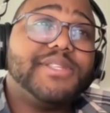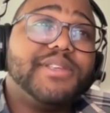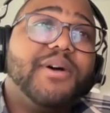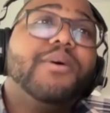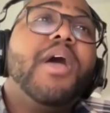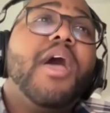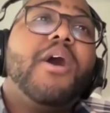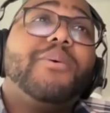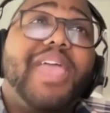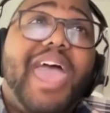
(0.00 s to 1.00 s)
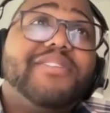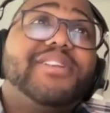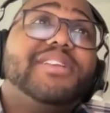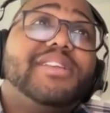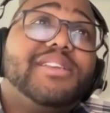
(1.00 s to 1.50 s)
So we
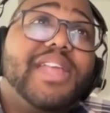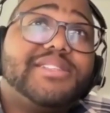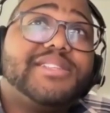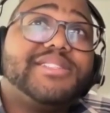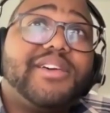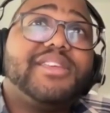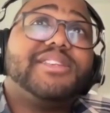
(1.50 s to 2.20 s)
haven't necessarily